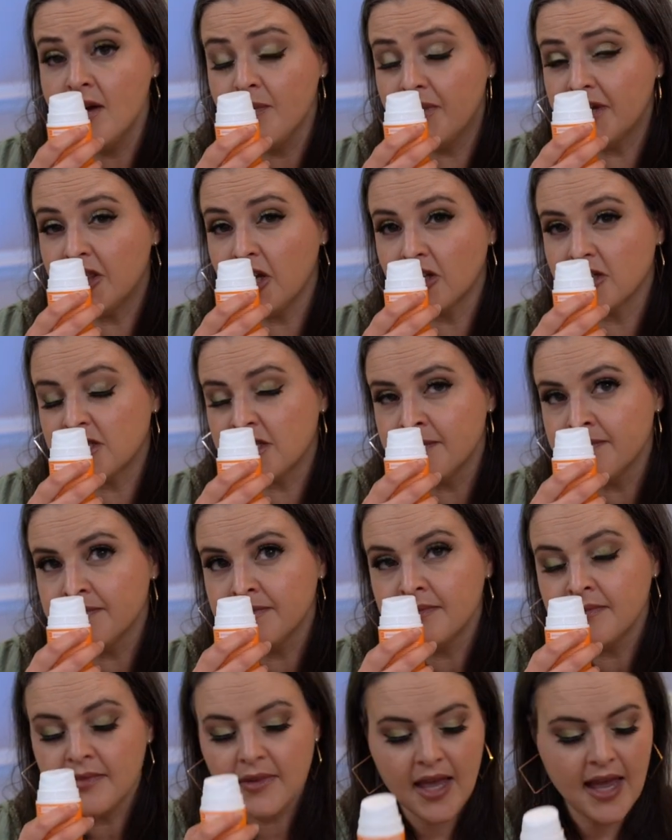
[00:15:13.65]
But
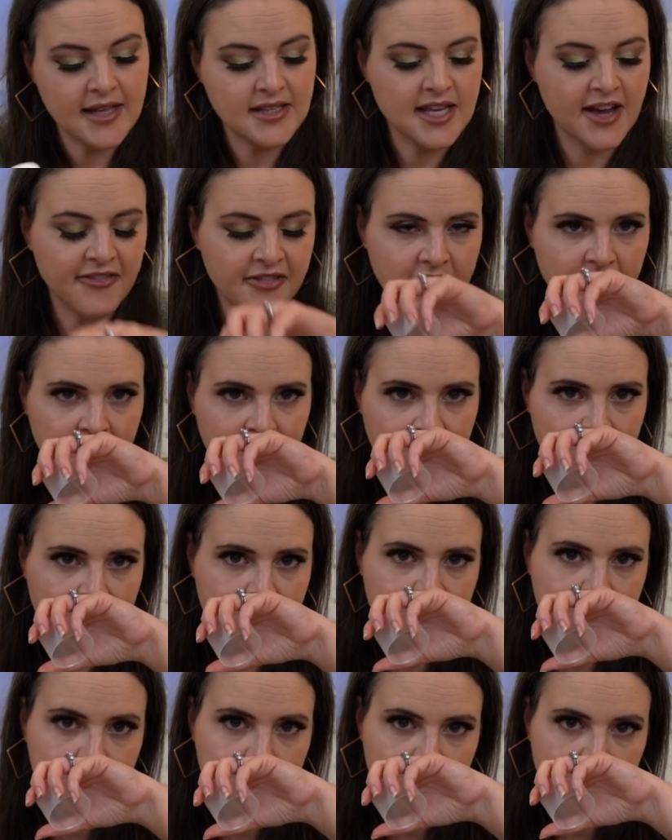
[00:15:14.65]
it
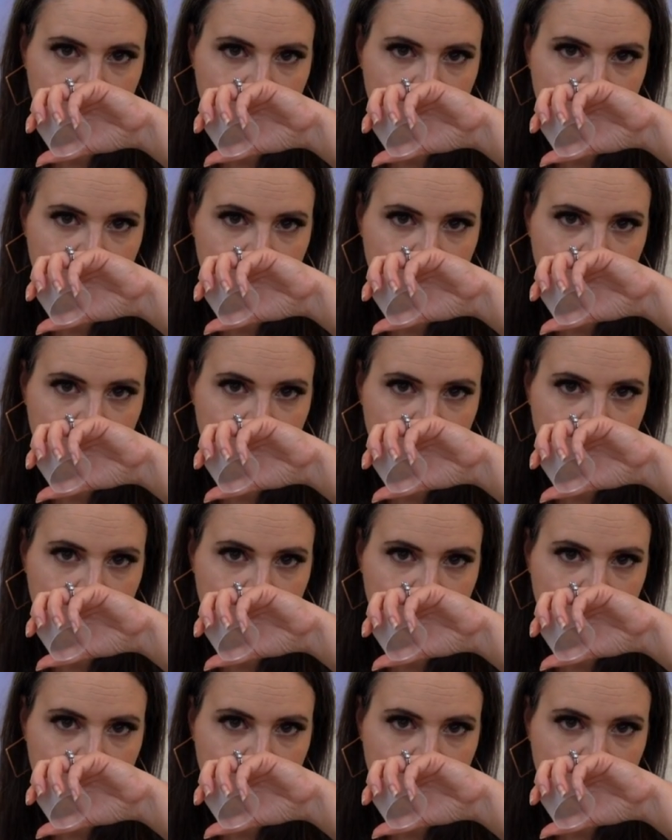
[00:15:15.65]
definitely,